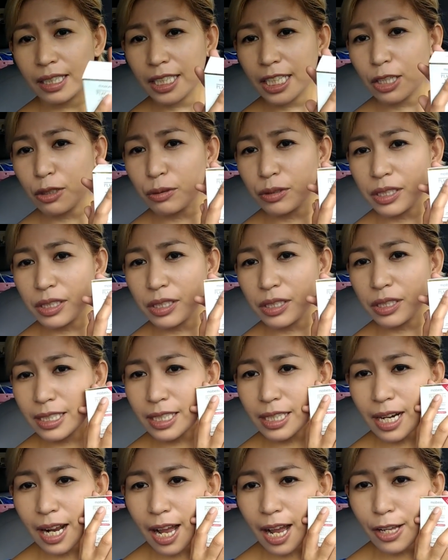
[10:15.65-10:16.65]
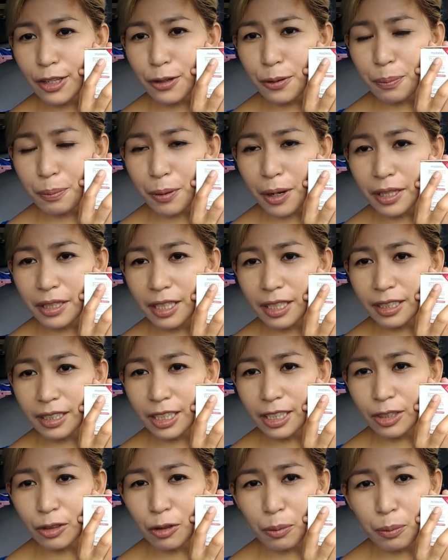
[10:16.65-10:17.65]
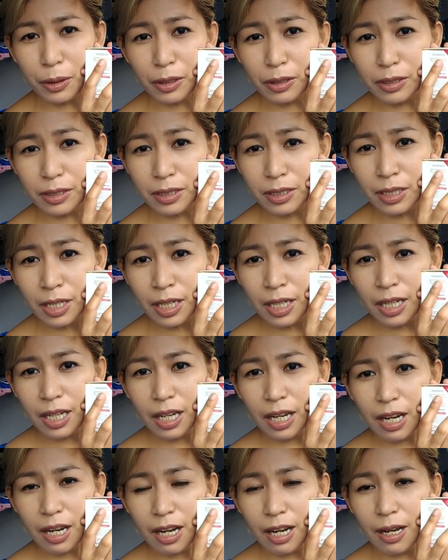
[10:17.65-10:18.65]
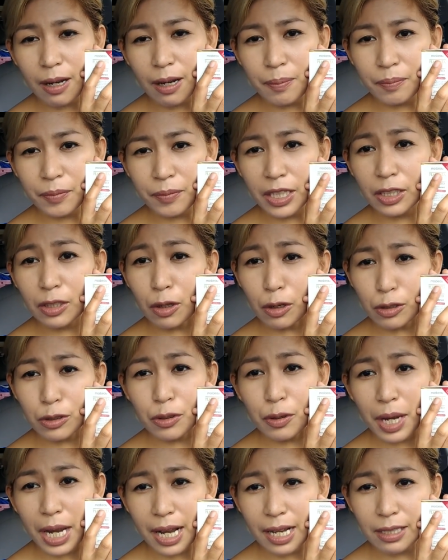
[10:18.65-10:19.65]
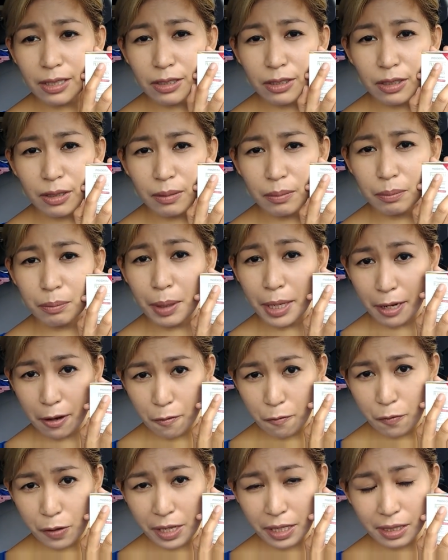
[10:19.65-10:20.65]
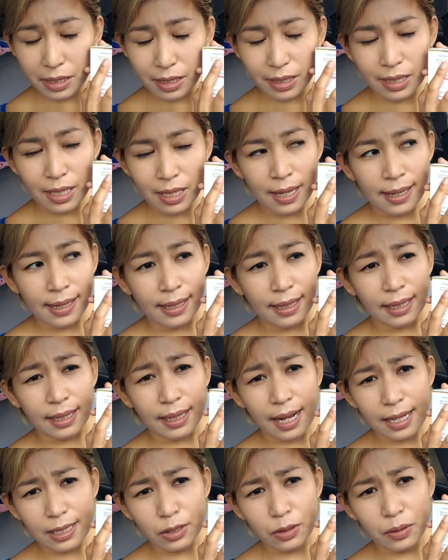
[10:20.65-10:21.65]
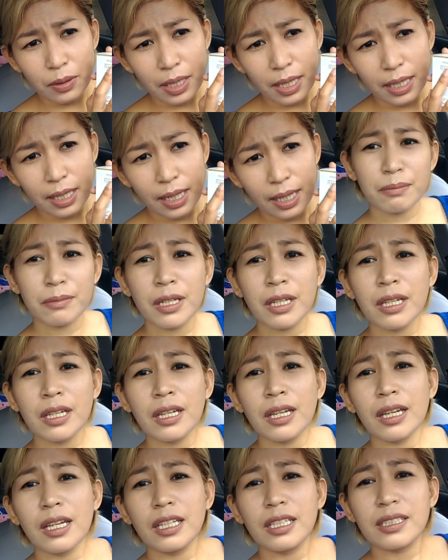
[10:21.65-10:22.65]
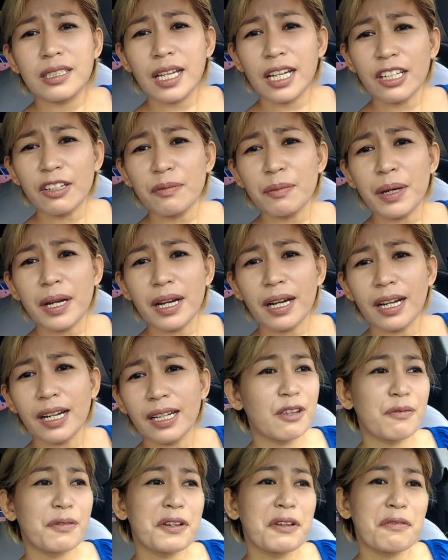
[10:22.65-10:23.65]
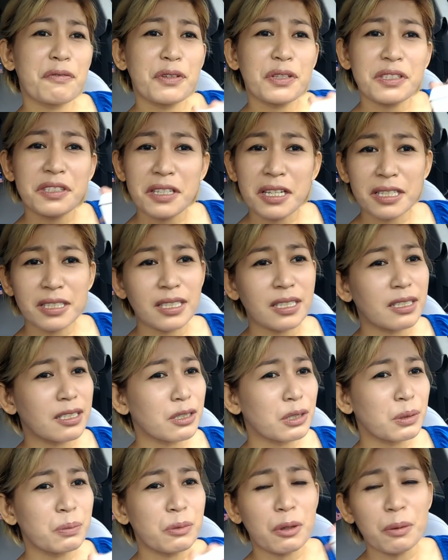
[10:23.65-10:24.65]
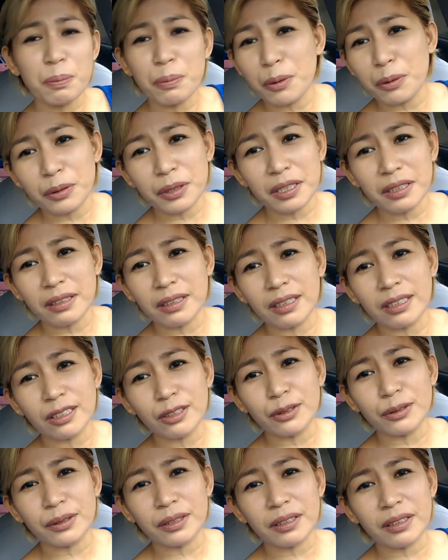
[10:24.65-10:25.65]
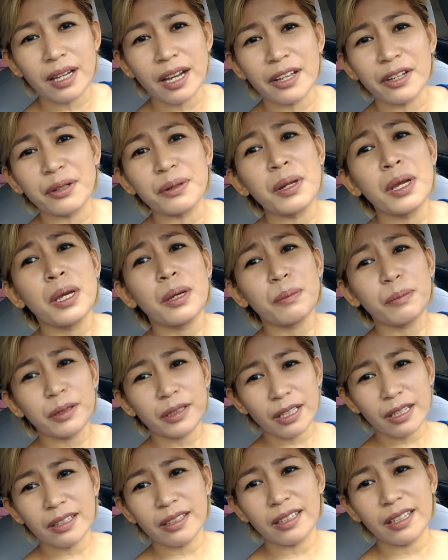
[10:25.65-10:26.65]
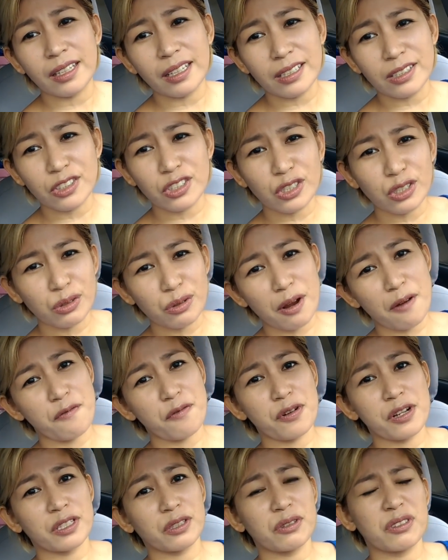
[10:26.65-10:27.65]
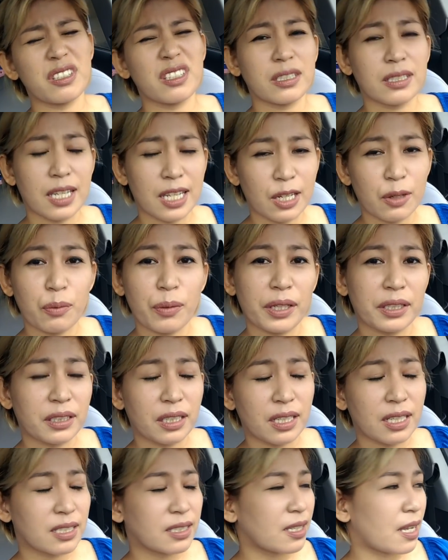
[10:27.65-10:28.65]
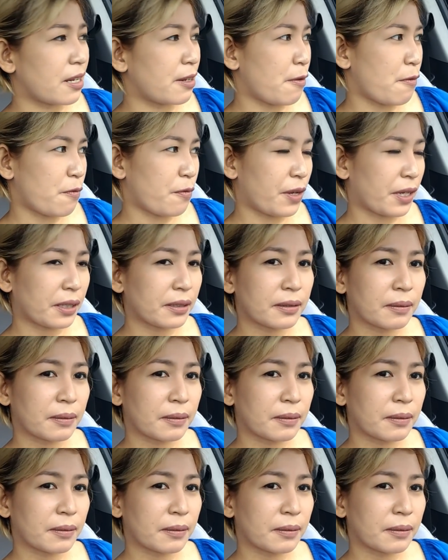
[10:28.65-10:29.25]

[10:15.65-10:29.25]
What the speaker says: ko sinisiraan yung product na ito because it also has benefits. Kaso nga lang, it's kind of mahal. Benefit says that it's more potent than glutathione, but I think it's just referring to the skin whitening side effect.